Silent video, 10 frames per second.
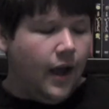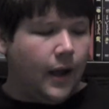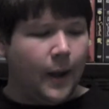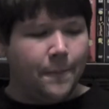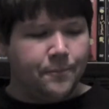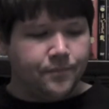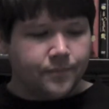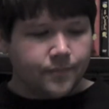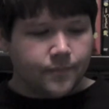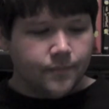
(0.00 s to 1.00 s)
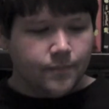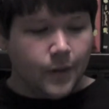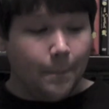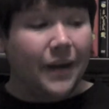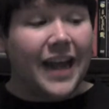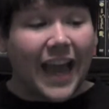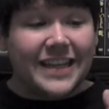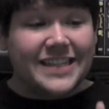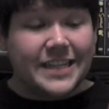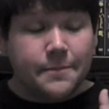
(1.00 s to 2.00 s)
But
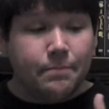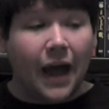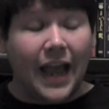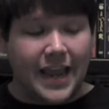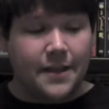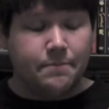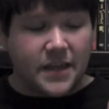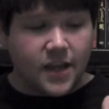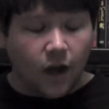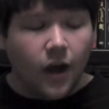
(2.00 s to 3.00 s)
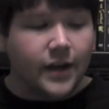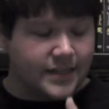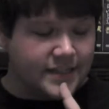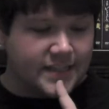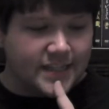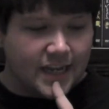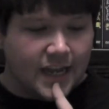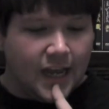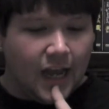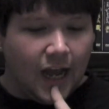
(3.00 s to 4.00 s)
I didn't buy it because
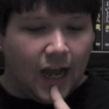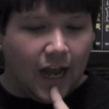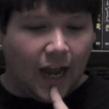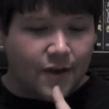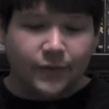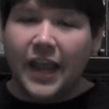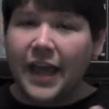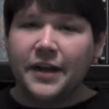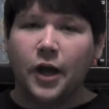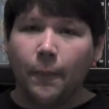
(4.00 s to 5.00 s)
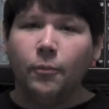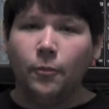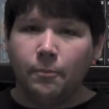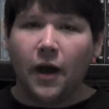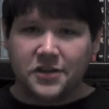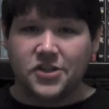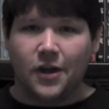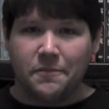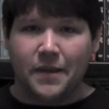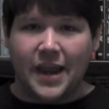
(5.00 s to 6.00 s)
I only had a couple bucks
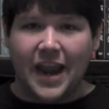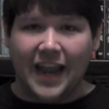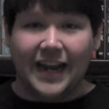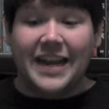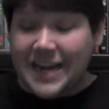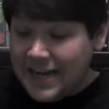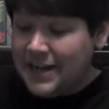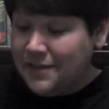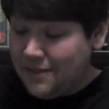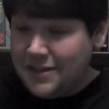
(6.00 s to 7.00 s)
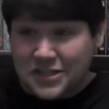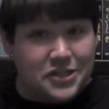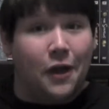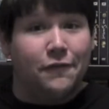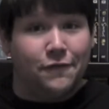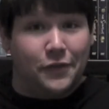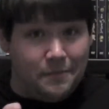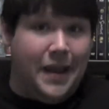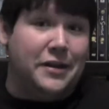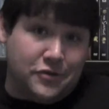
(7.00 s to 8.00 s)
on me and I needed the stuff for
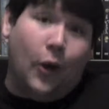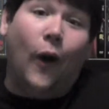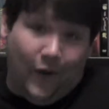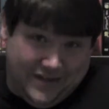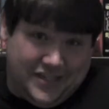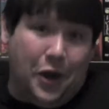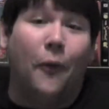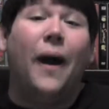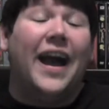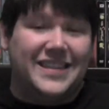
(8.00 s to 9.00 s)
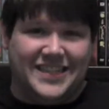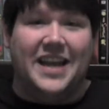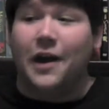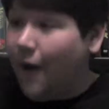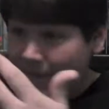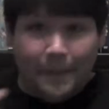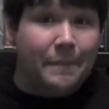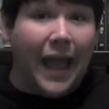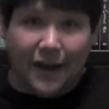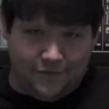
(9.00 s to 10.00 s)
The Man and Dog. So I said, I'll
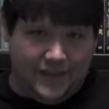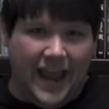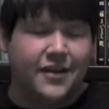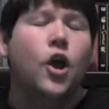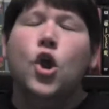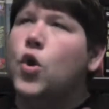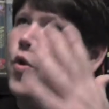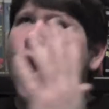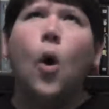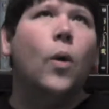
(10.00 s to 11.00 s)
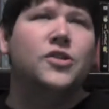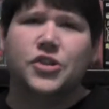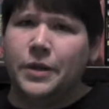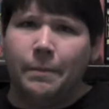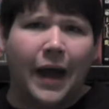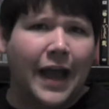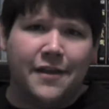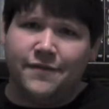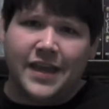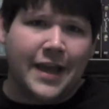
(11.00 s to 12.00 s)
come back for that. No one's going to buy
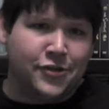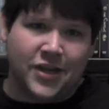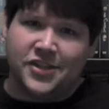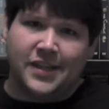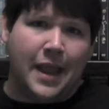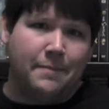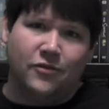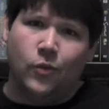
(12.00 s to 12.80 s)
a VHS tape in